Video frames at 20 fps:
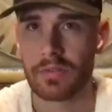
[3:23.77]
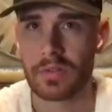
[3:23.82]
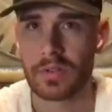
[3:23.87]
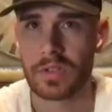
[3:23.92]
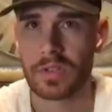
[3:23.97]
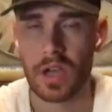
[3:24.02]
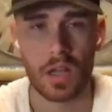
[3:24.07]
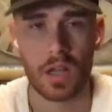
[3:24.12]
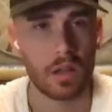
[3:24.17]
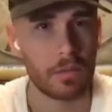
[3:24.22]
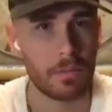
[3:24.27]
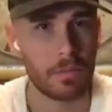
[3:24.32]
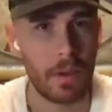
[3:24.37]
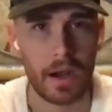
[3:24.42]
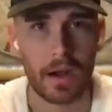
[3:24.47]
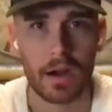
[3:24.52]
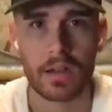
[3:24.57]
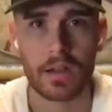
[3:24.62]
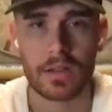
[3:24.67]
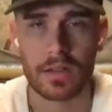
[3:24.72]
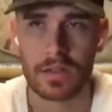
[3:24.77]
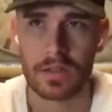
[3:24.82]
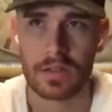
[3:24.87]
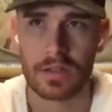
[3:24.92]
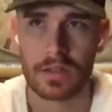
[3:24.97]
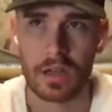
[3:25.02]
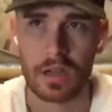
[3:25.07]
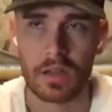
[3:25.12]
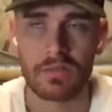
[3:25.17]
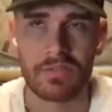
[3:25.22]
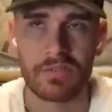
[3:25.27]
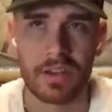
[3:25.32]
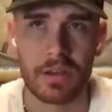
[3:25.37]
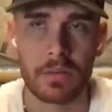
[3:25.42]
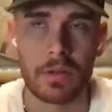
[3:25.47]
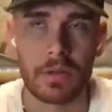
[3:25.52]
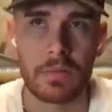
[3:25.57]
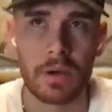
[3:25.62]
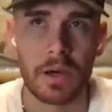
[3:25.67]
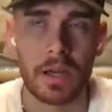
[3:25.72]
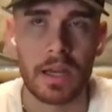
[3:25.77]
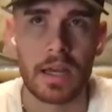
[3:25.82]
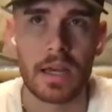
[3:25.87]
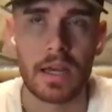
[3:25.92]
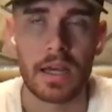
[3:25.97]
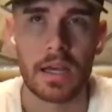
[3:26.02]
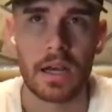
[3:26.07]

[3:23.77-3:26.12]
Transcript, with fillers: solid parents and solid family but